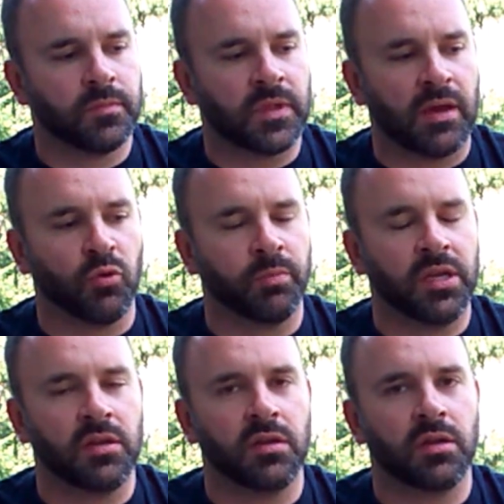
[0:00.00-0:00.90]
That will be
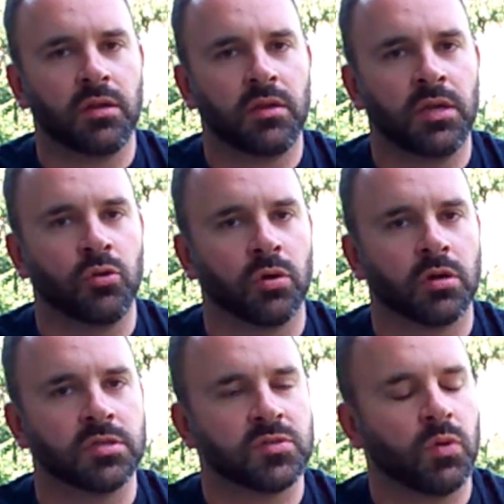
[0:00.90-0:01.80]
in
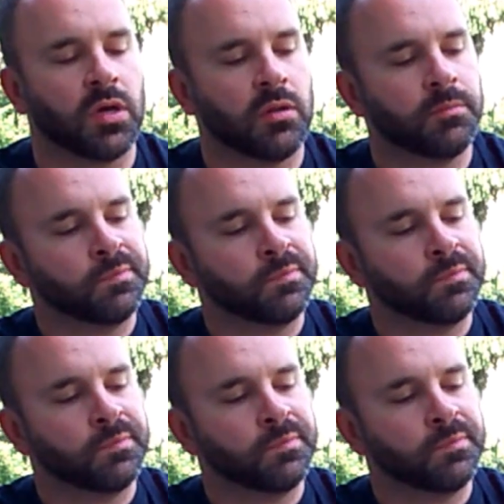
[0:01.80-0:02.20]
order as well.